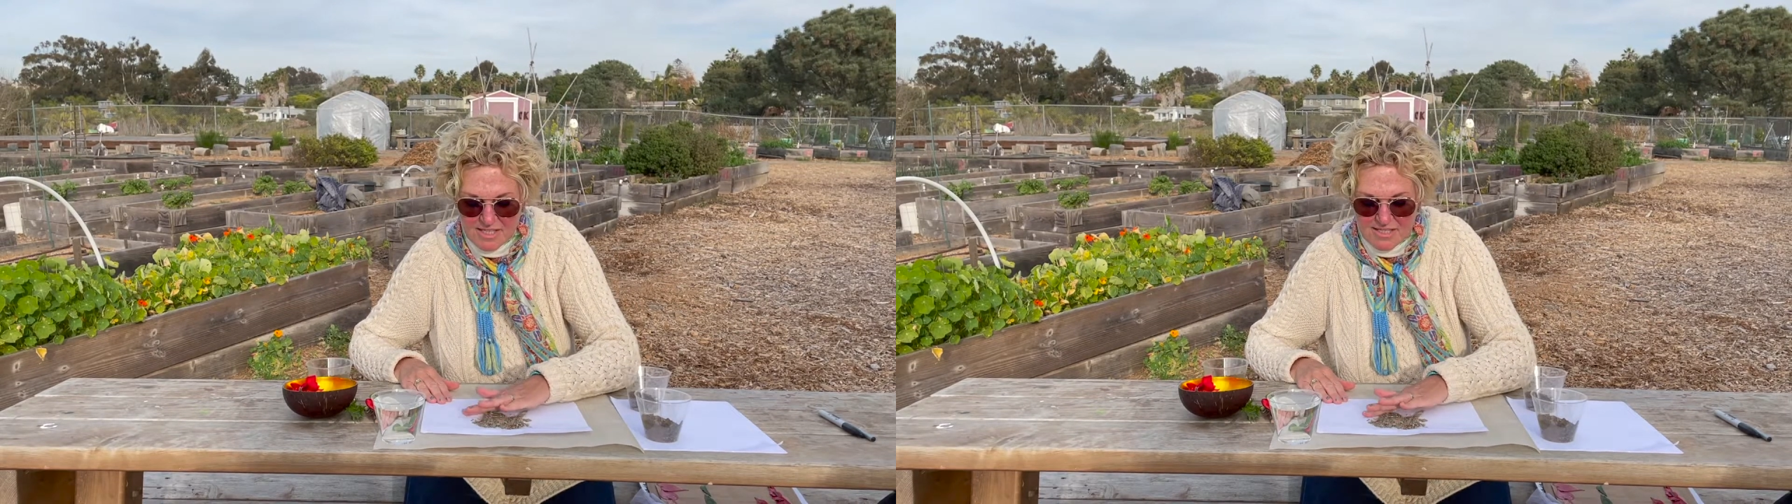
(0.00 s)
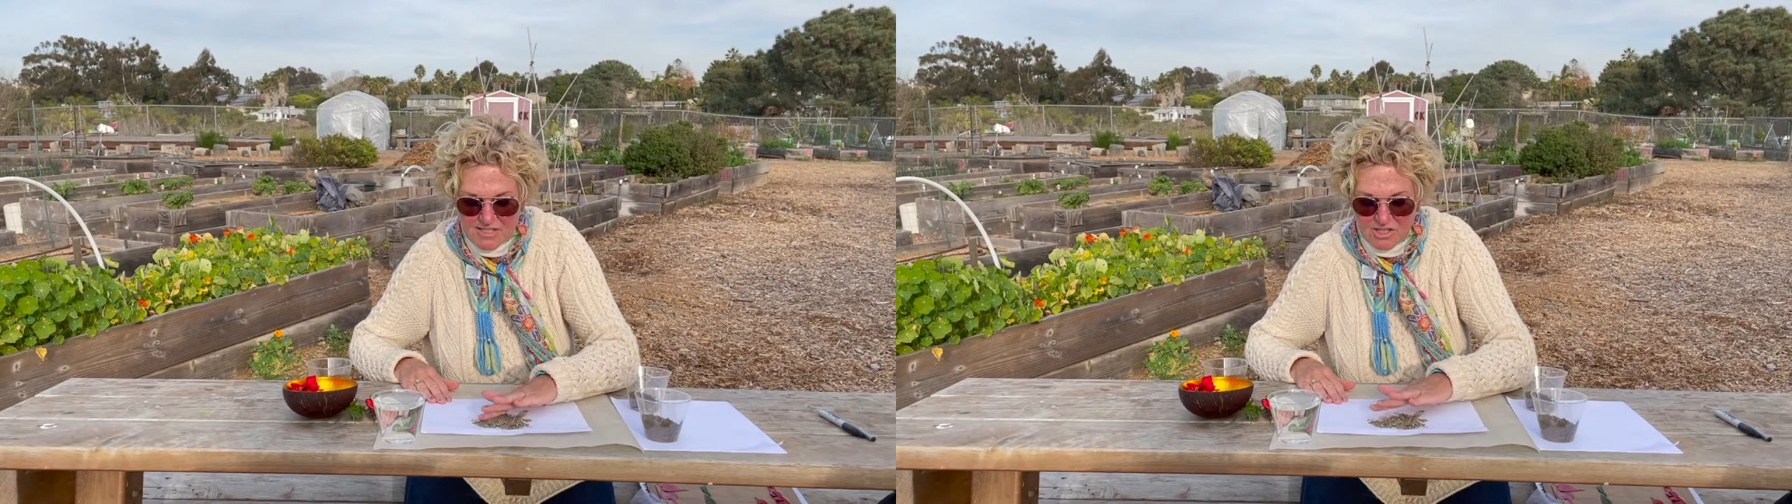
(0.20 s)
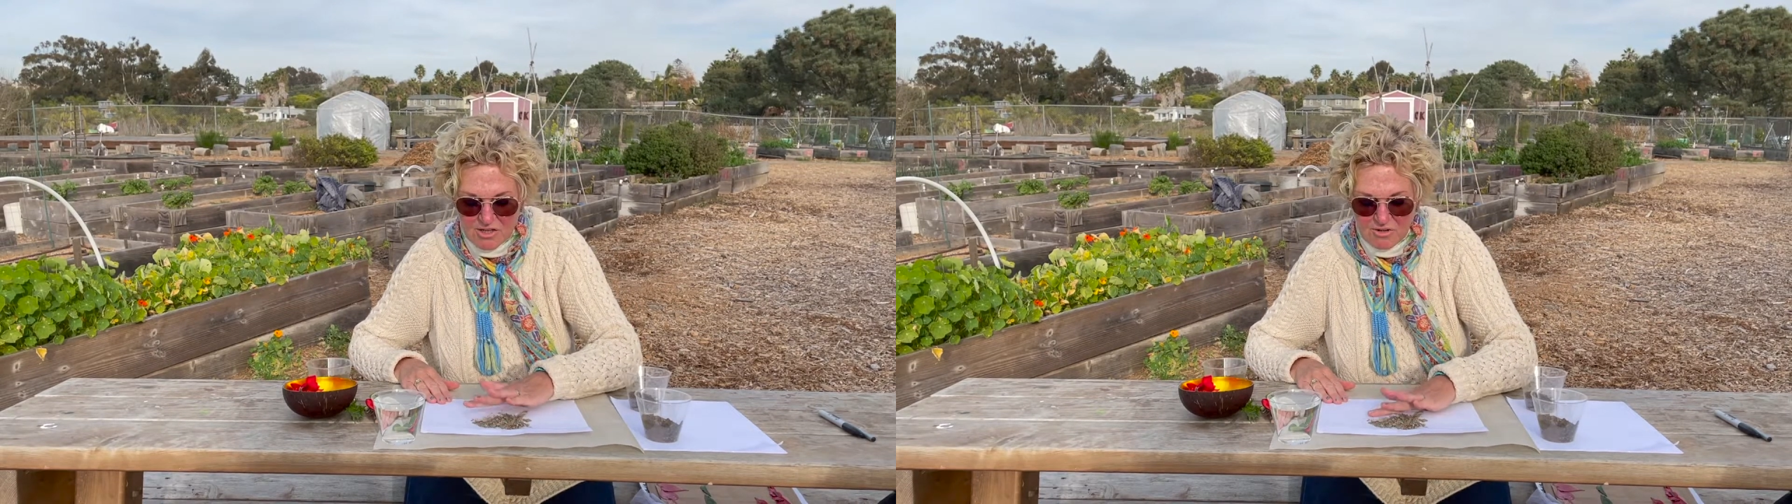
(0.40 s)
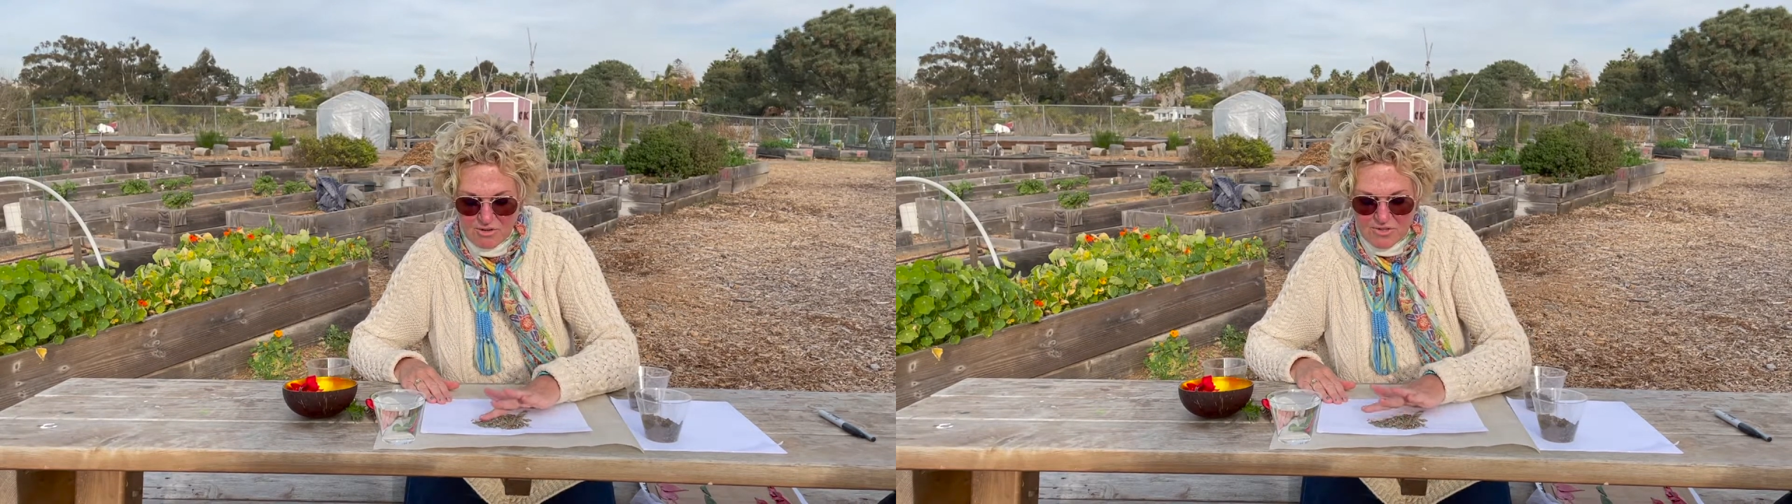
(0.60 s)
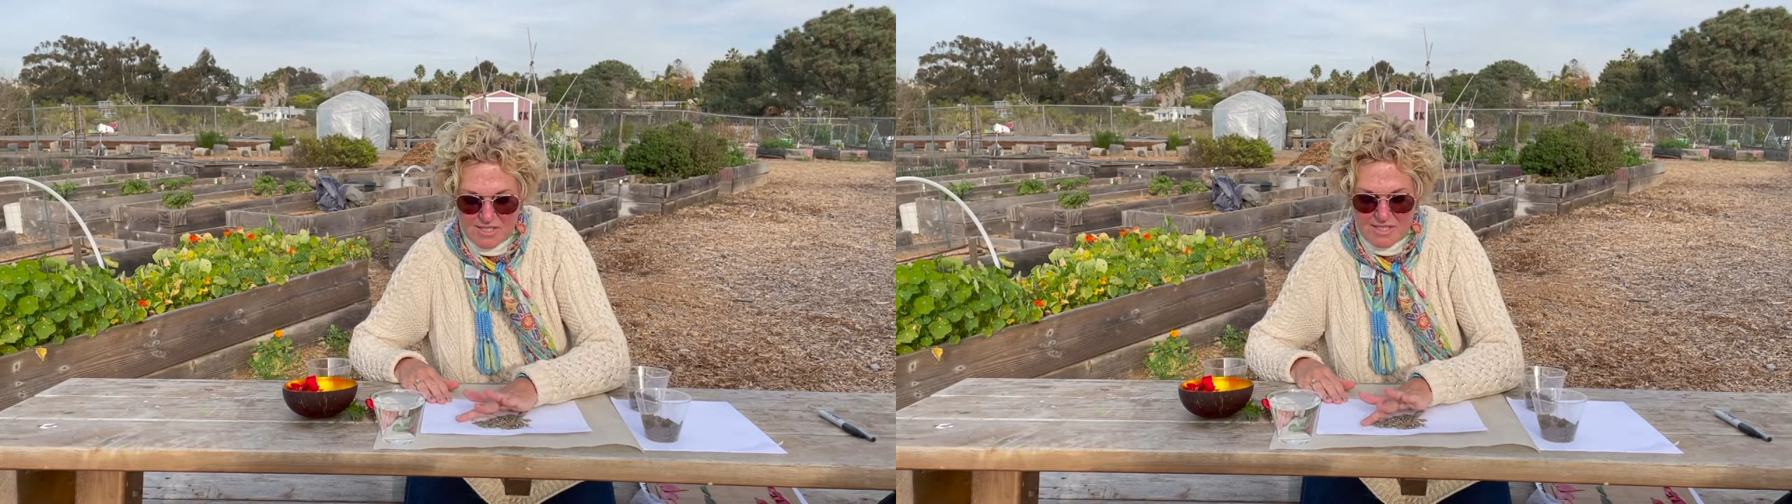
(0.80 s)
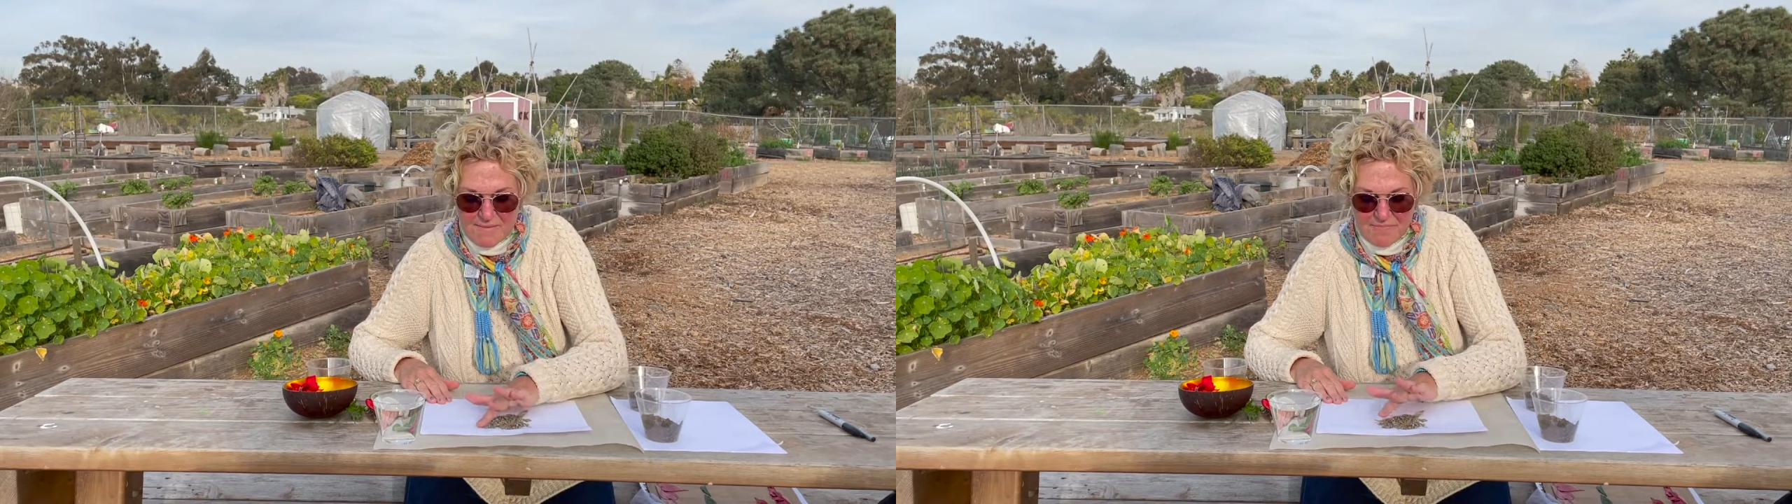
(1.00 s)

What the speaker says: stones,